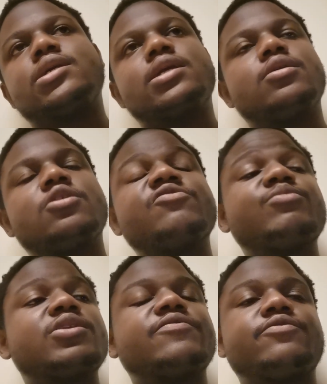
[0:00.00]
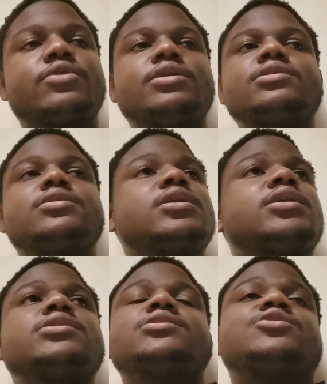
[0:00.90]
get a lot of money for it,
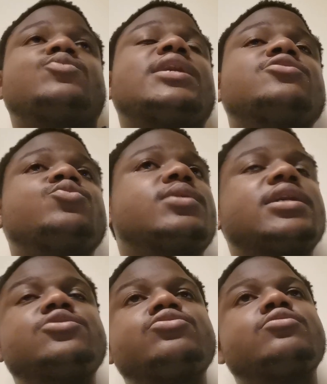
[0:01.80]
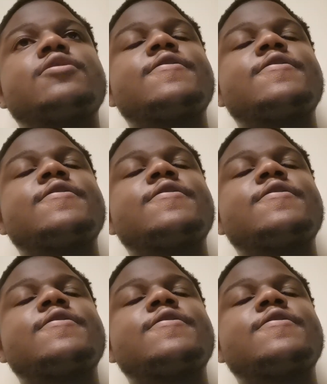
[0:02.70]
this is why I do what I do.